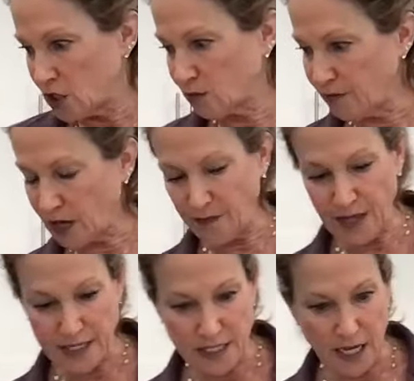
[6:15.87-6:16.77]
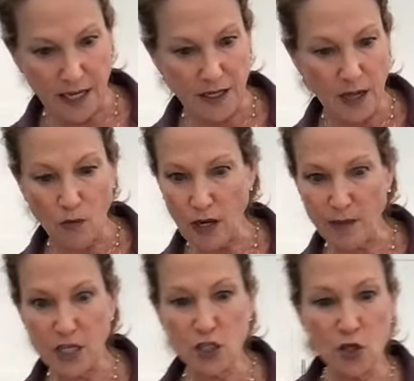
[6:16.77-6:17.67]
So we've got that done. And what
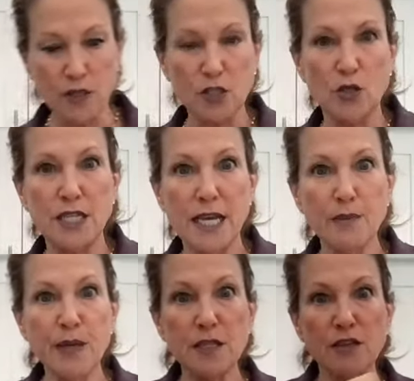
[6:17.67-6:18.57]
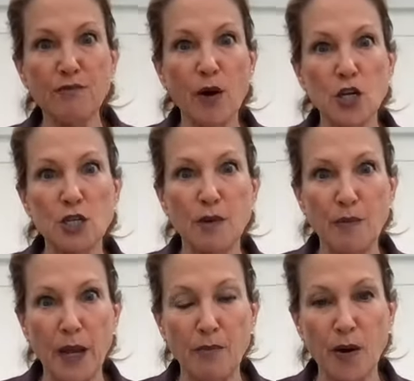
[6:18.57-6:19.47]
I'm gonna do is, so you take a piece of
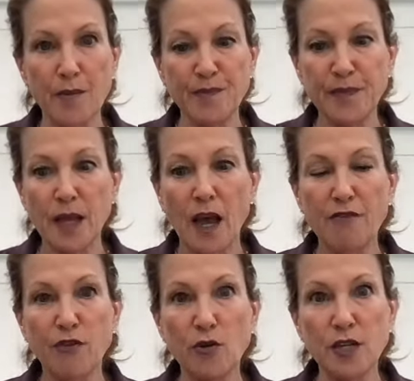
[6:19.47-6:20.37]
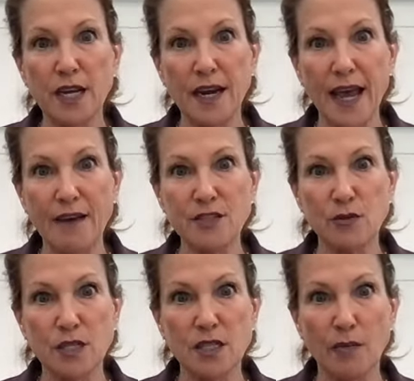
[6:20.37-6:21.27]
parchment paper, I fold it in half
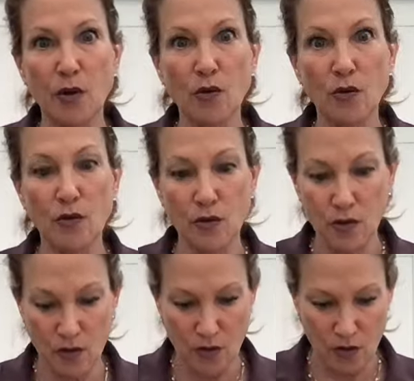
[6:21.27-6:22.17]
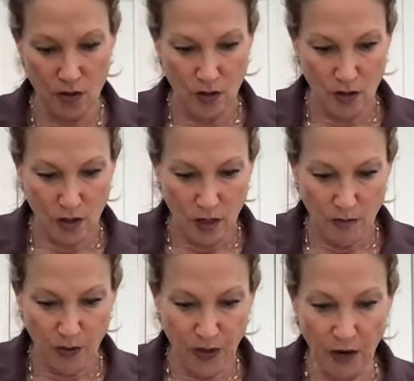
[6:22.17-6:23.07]
so it's double,
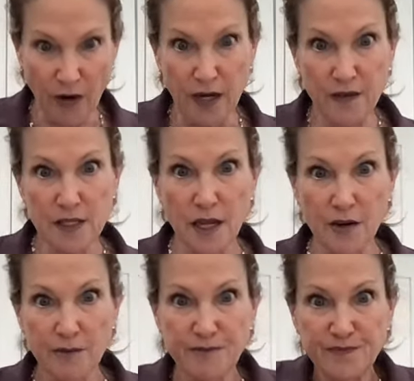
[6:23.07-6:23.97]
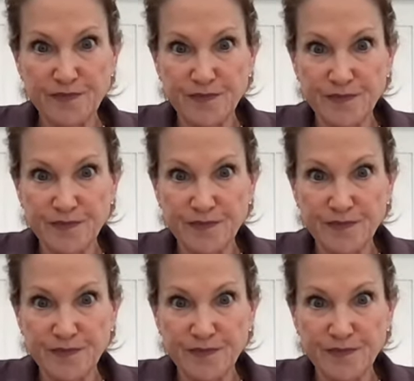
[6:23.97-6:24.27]
put that right in the center.